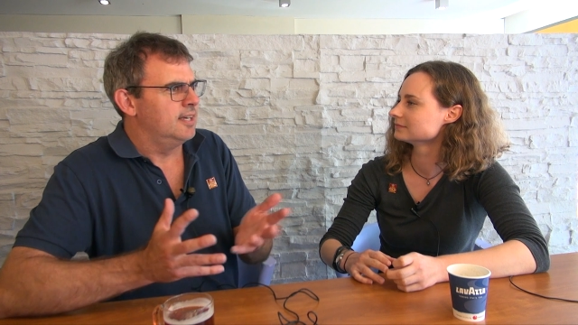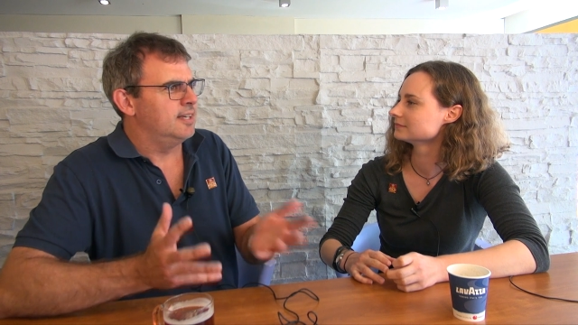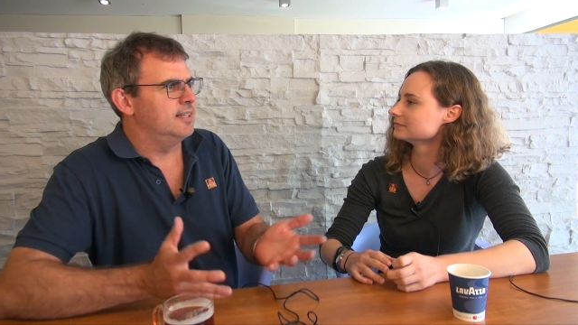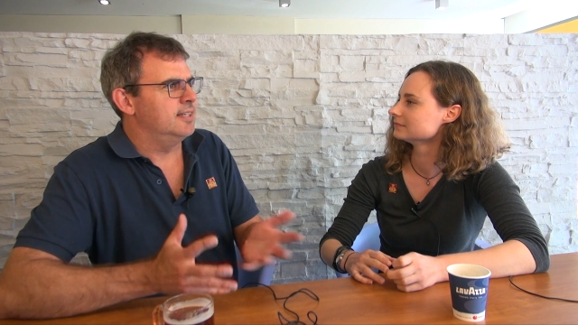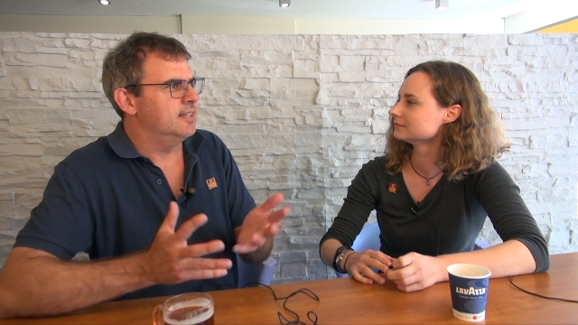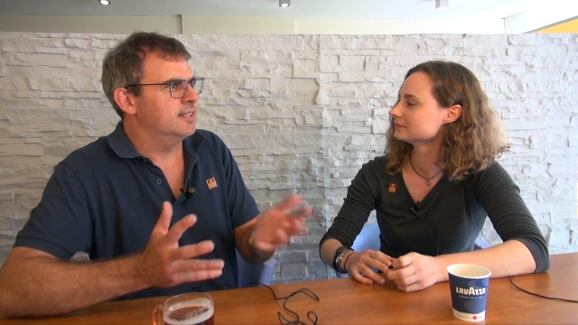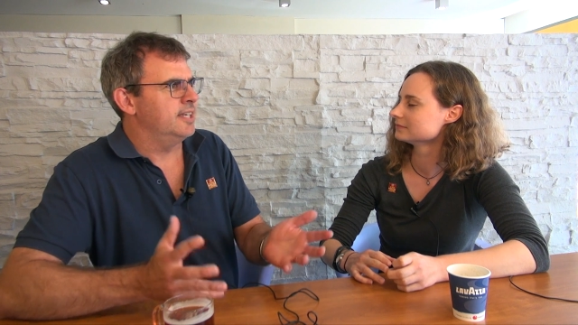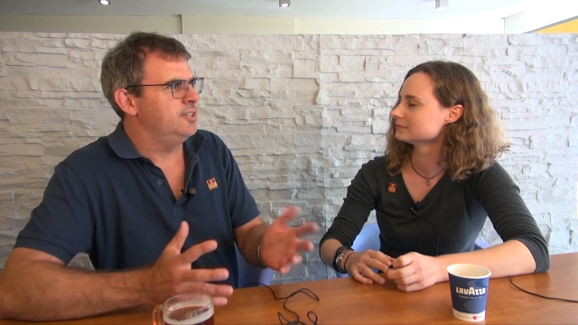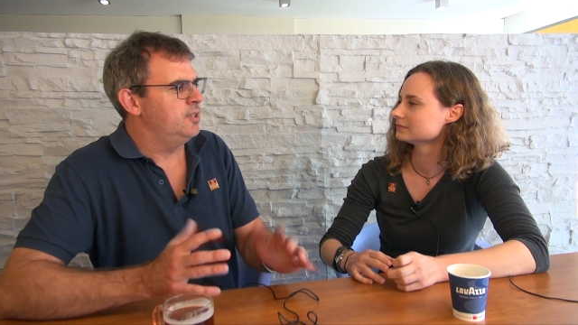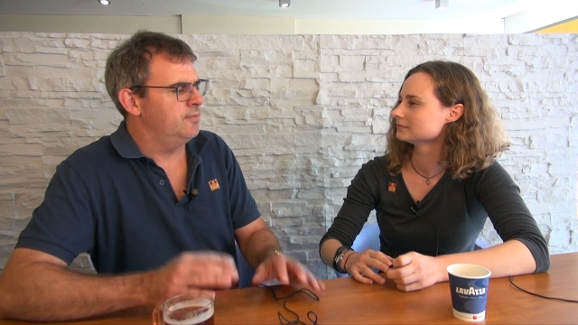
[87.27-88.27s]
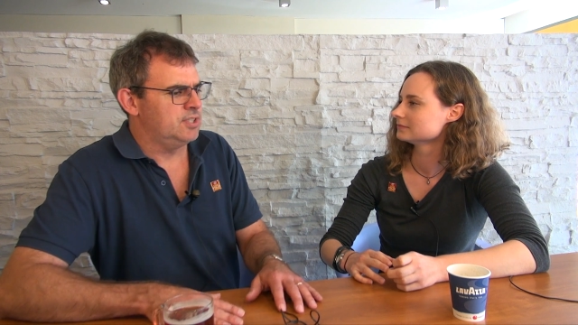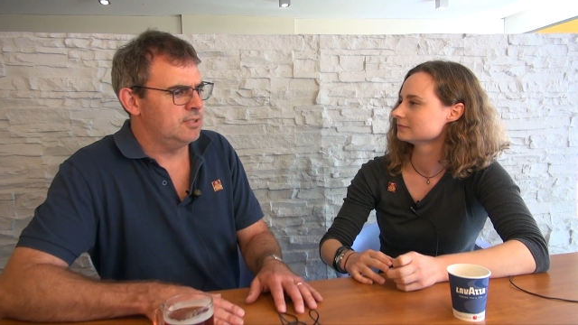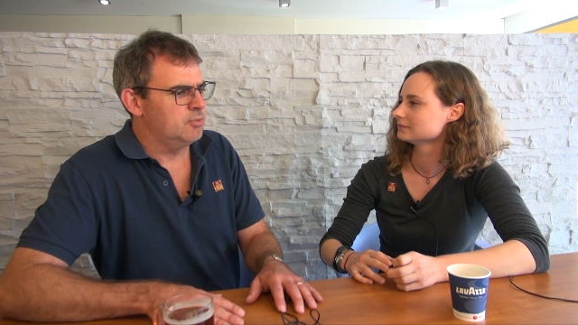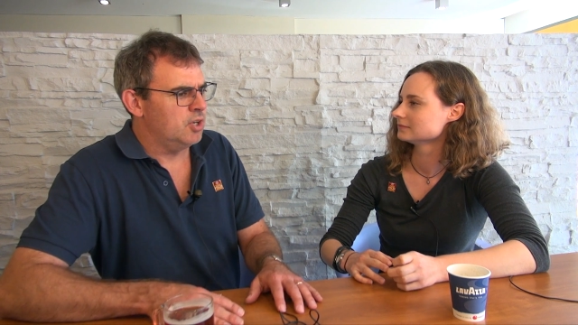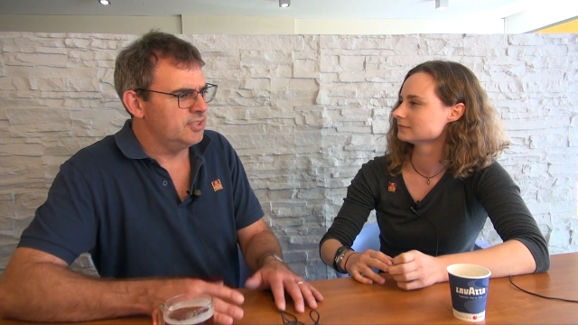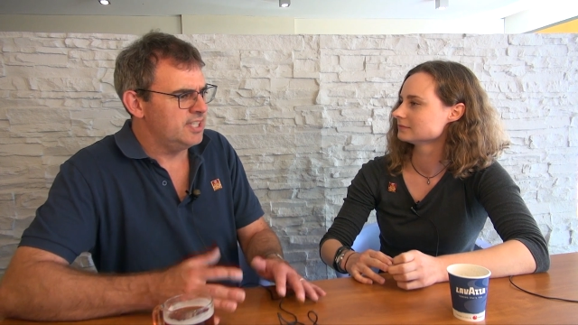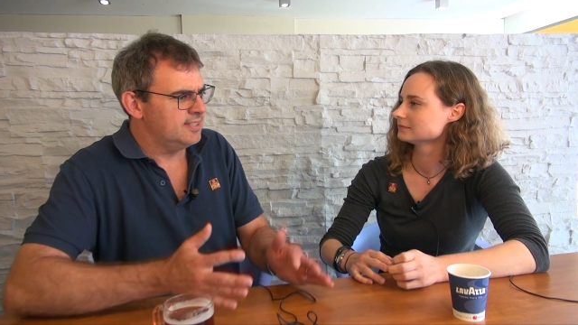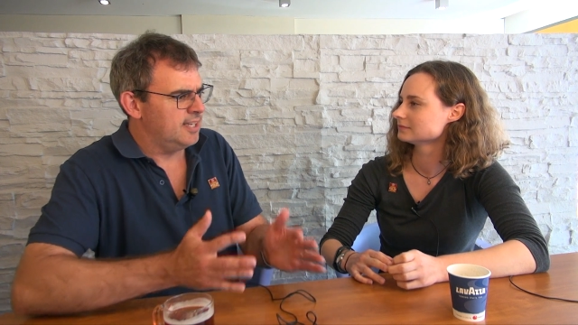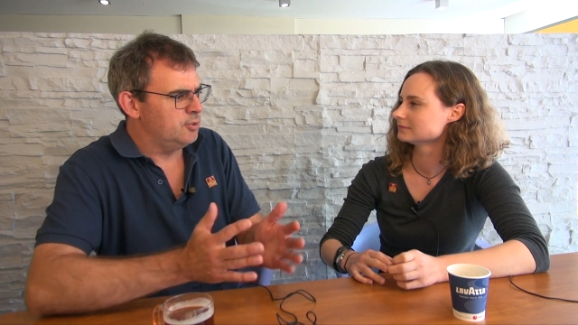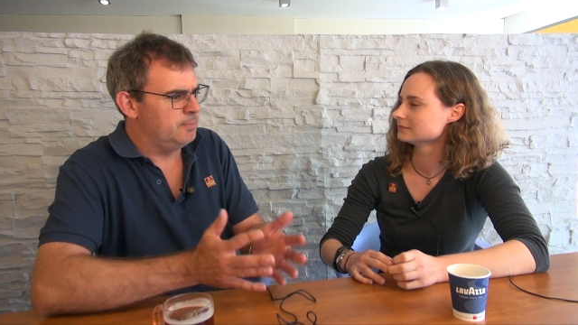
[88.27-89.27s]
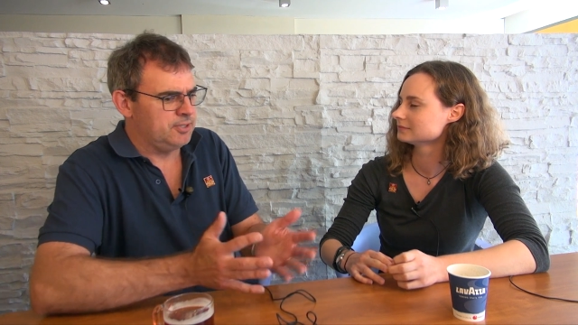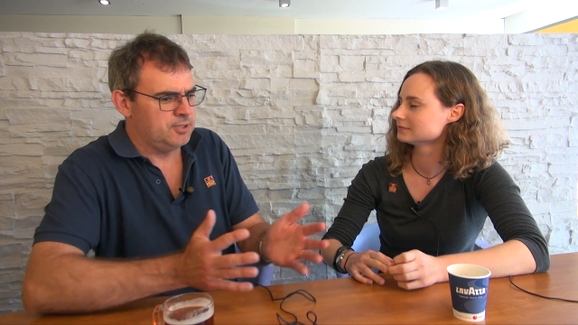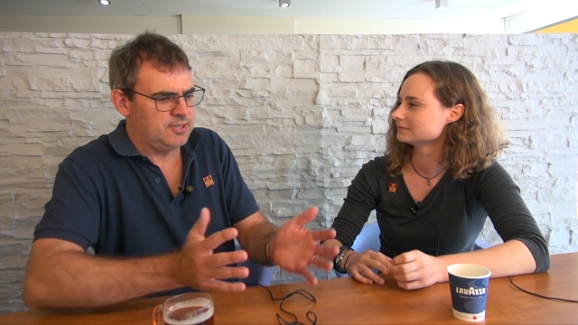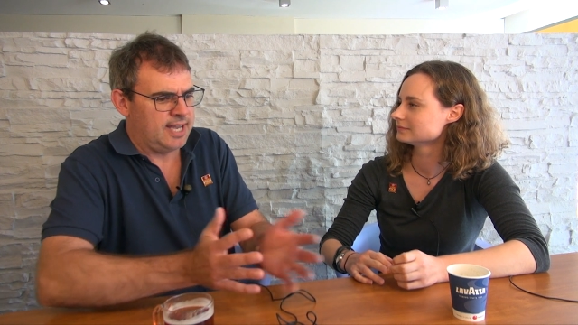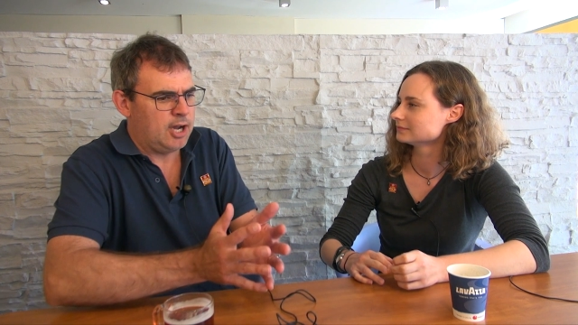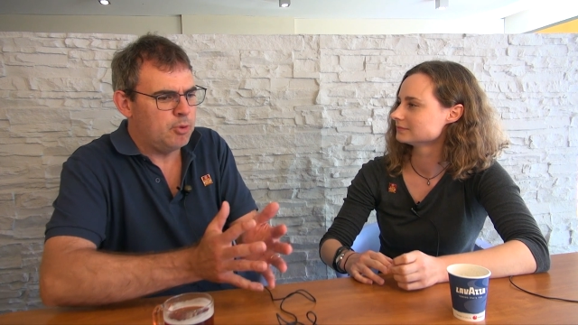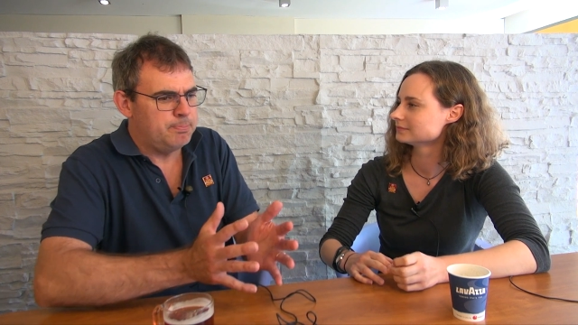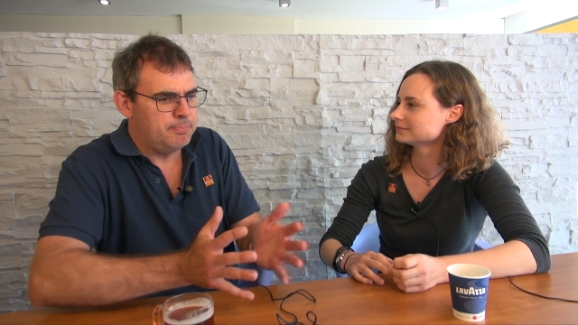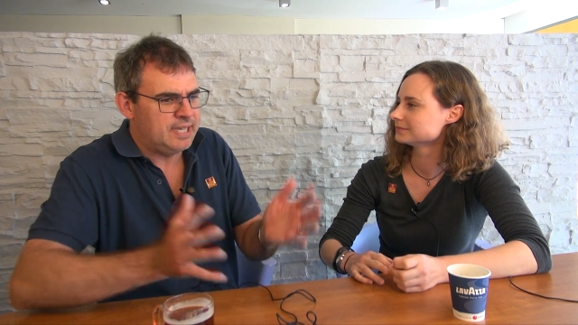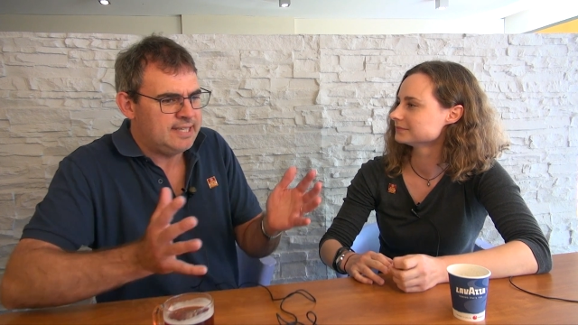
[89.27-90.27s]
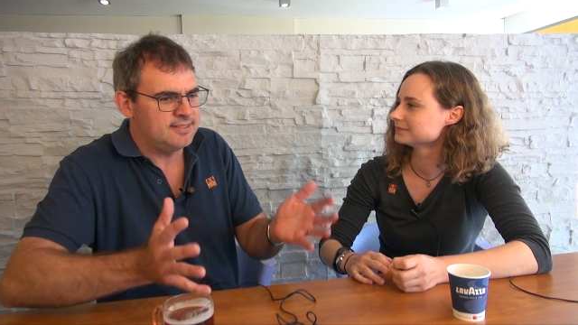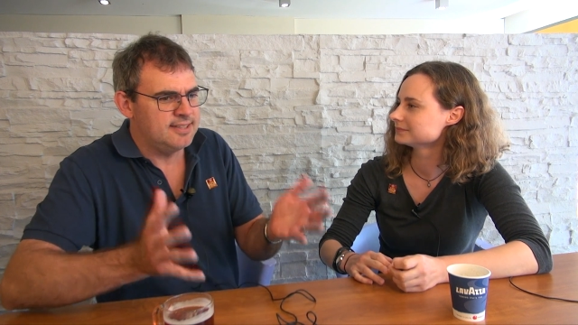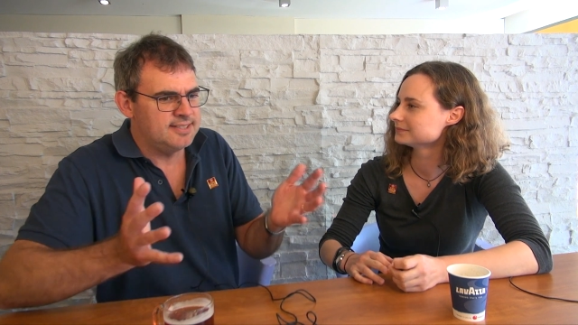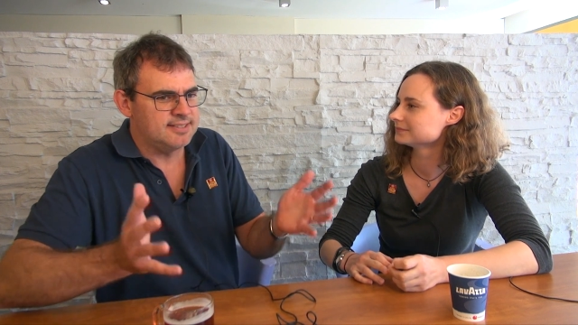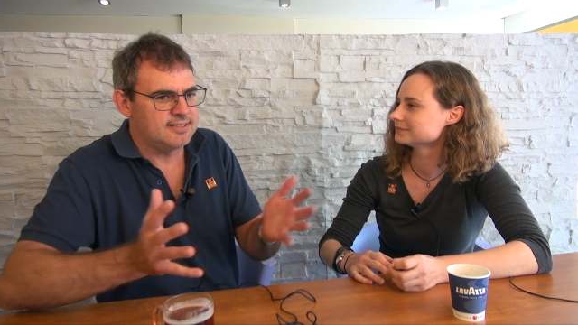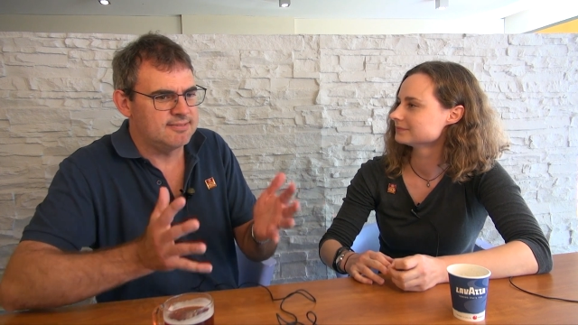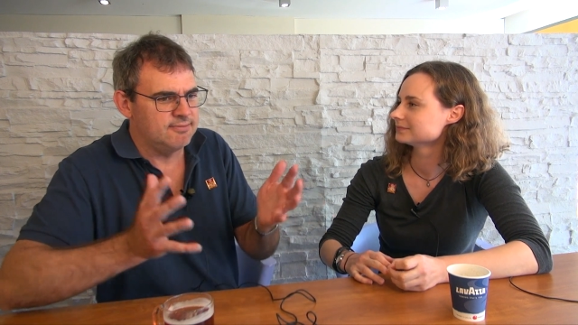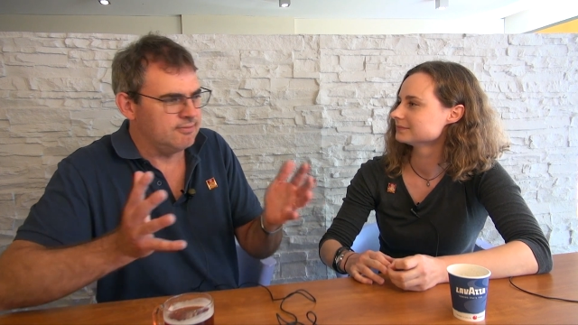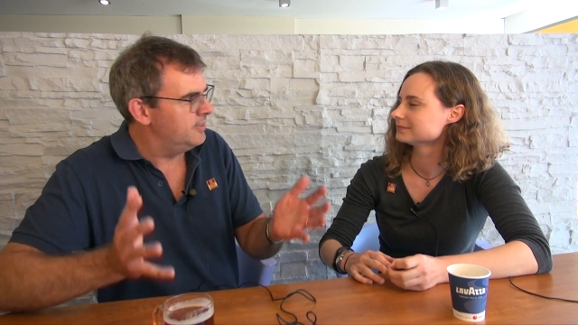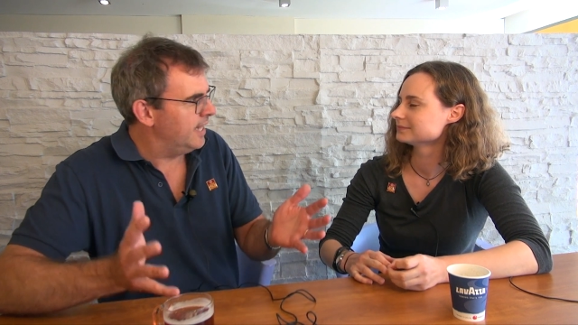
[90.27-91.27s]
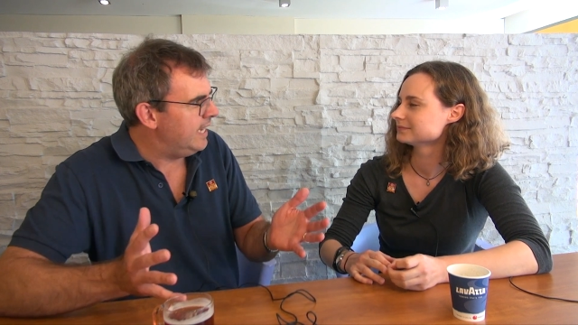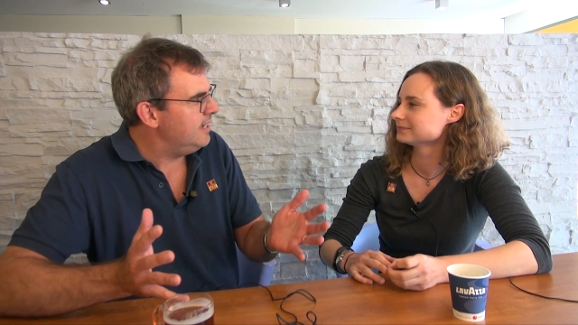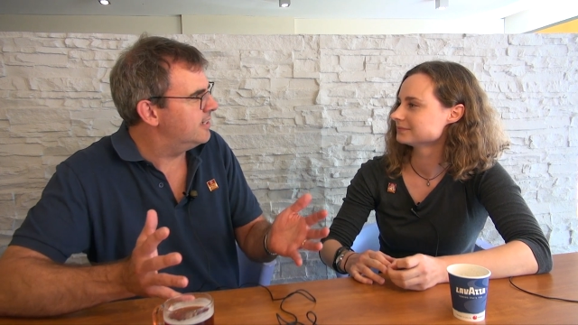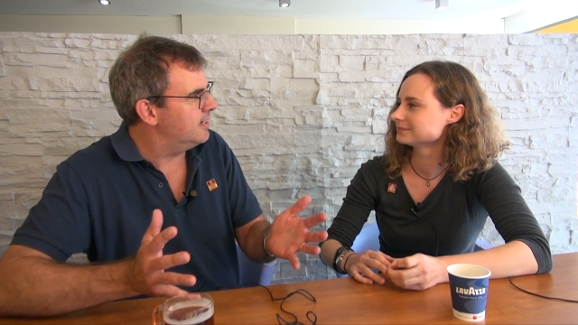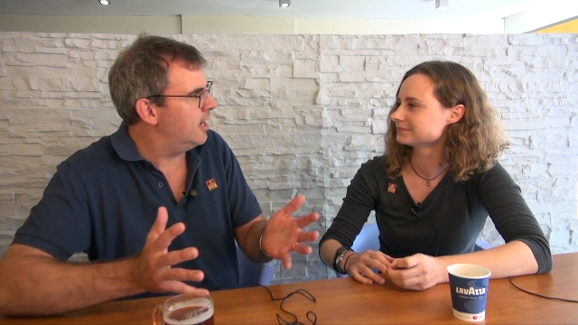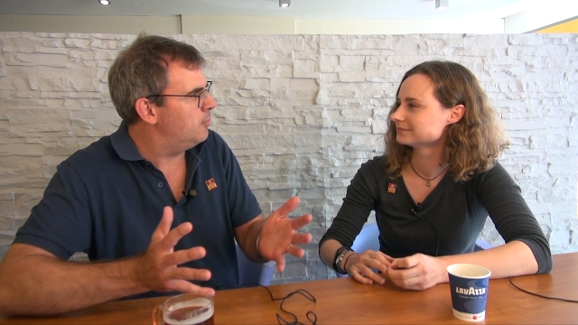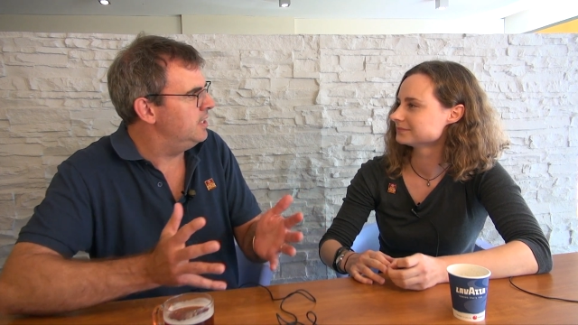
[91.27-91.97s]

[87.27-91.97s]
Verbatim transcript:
Speaker 1: Uh, can you give us some context how to picture it? How big is this lake? How